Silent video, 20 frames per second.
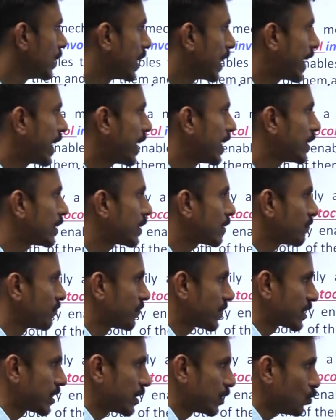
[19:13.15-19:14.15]
And
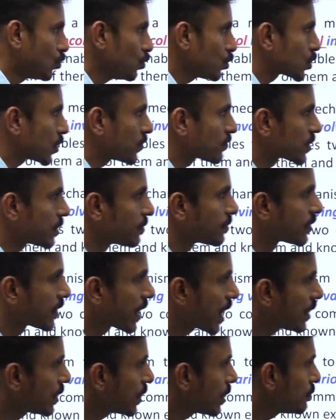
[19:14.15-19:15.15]
with the use of some
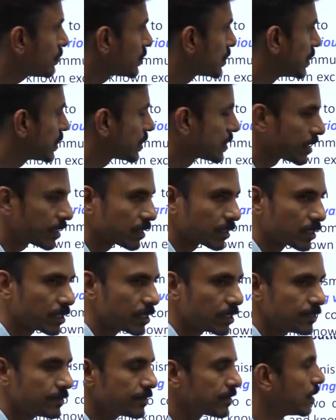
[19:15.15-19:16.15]
random secret
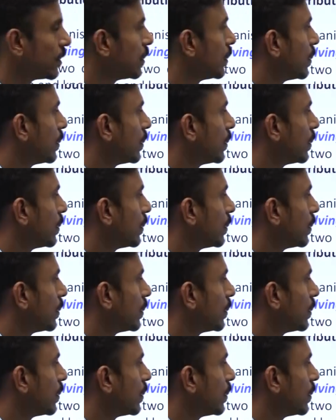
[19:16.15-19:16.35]
keys,